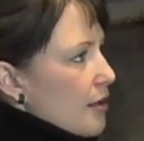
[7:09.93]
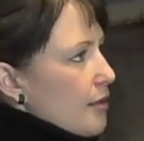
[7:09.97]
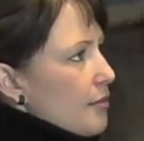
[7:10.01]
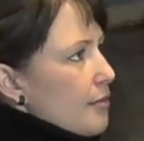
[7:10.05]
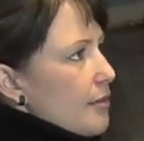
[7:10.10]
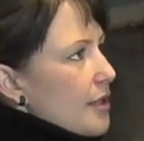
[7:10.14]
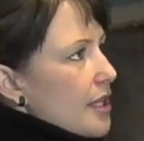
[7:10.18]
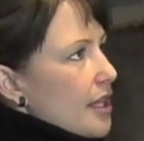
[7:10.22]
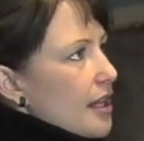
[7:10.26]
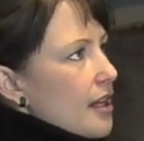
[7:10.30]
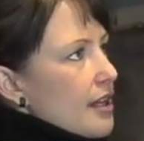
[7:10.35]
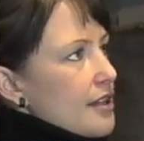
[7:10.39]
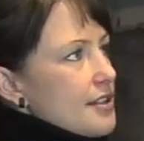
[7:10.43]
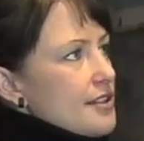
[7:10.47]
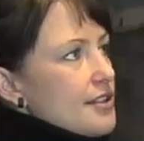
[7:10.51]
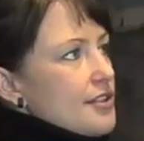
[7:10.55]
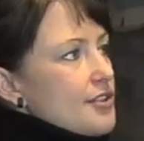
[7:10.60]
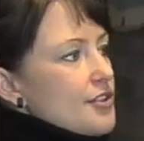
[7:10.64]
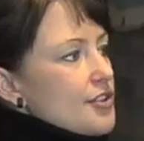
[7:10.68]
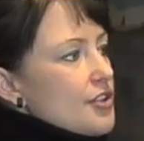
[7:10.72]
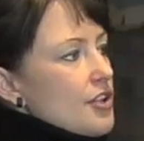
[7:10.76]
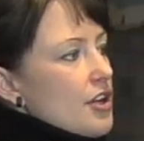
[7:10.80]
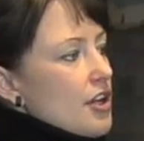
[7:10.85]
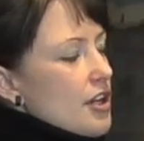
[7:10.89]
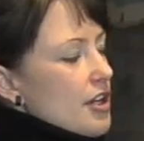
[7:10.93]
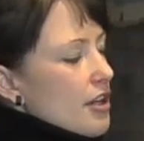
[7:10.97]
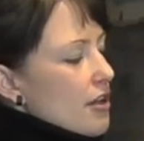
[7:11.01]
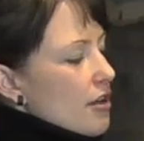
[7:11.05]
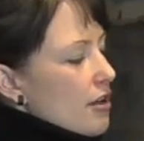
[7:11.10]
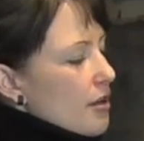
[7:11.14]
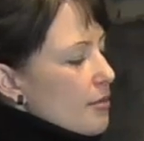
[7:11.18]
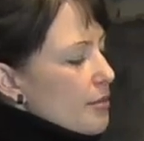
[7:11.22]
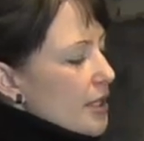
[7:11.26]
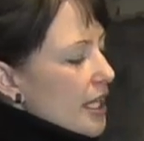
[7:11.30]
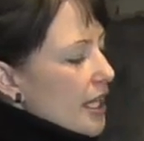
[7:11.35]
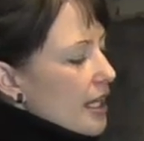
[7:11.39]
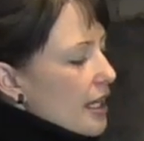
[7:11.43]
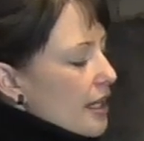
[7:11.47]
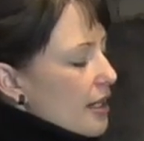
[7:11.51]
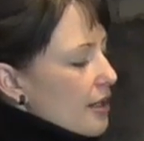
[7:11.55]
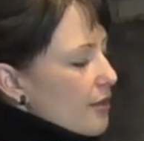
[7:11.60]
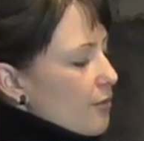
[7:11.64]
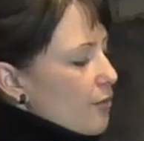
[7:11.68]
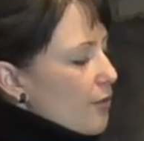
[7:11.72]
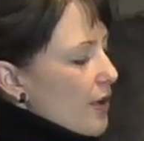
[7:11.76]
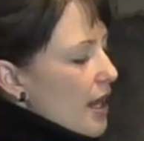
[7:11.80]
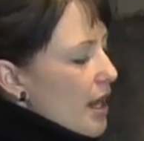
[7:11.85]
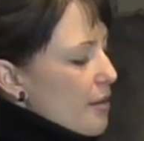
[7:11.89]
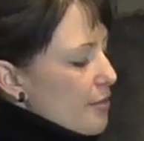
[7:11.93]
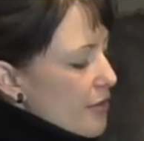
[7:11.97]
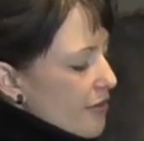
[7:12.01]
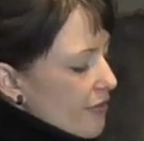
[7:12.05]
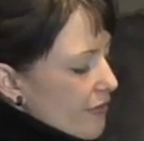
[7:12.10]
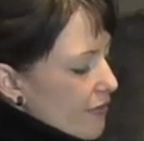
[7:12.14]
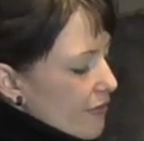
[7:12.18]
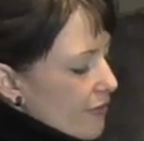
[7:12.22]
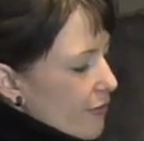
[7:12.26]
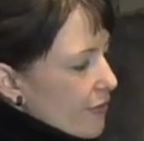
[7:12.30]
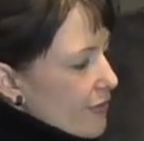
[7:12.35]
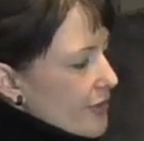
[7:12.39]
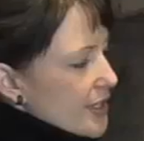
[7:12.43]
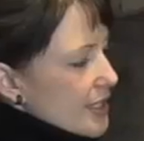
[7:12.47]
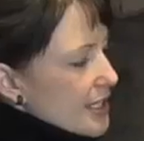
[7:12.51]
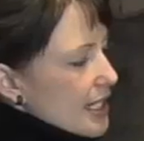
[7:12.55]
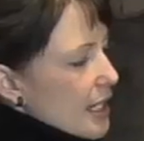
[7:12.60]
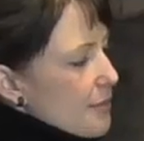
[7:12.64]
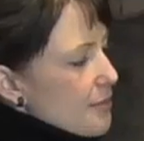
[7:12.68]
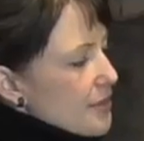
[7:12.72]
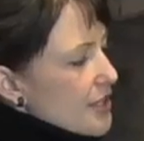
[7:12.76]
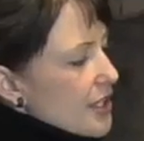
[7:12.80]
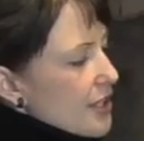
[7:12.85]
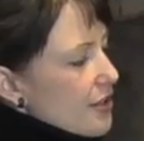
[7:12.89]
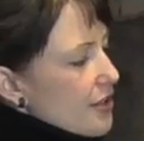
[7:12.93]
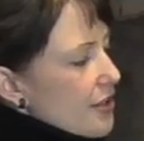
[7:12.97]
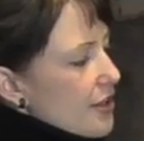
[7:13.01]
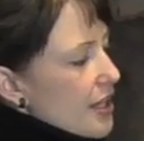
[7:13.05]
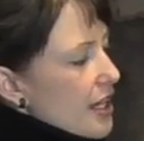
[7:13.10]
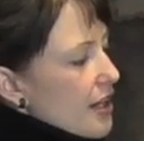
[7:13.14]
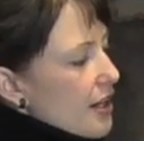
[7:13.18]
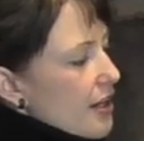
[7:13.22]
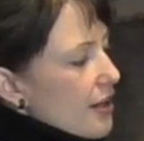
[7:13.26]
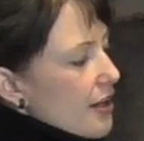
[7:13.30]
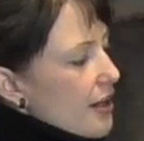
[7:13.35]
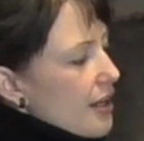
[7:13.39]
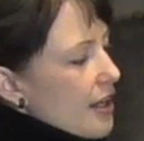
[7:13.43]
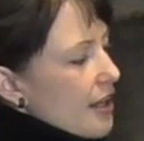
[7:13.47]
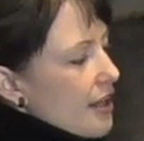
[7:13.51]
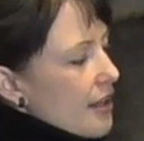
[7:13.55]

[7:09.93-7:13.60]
because there's not a complicated web of stems under there,